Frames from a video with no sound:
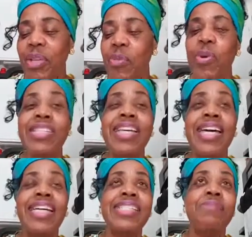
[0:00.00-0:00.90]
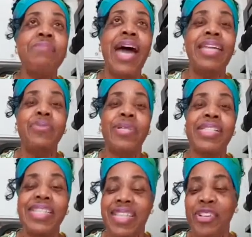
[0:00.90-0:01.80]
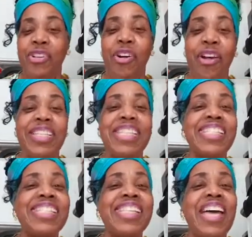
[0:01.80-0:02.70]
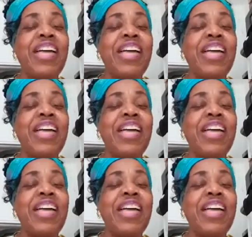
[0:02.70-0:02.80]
One day, somebody was in the car, and this is